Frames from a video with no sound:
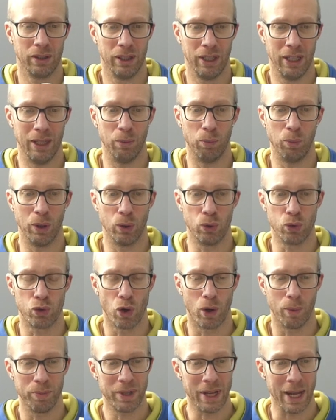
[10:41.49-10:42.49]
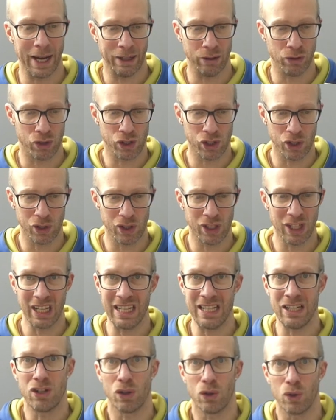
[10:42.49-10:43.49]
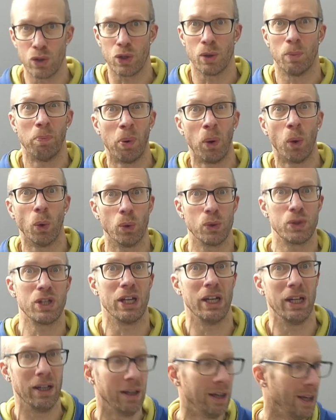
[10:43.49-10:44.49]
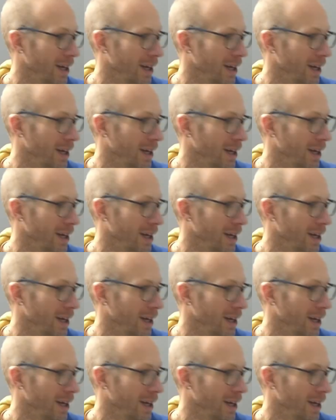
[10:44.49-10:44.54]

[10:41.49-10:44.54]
it will drop down, so you'd need to support it,